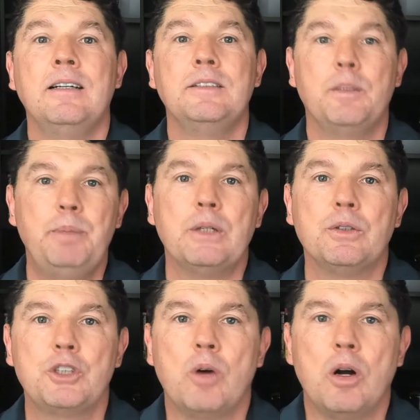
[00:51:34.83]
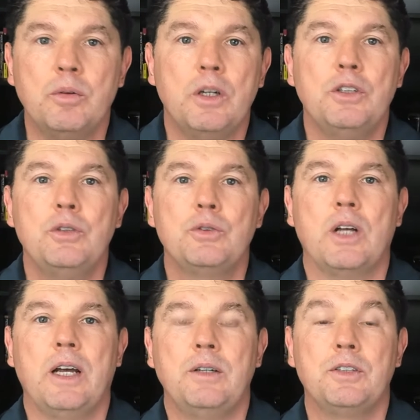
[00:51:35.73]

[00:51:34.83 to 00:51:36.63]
to build your own newsletter?